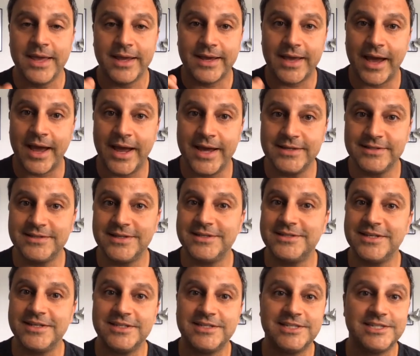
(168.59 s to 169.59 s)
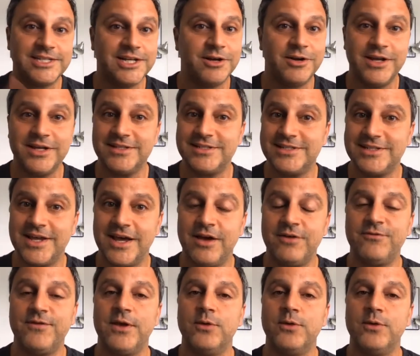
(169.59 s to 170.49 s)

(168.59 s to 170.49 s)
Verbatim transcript: Guys, this is serious stuff.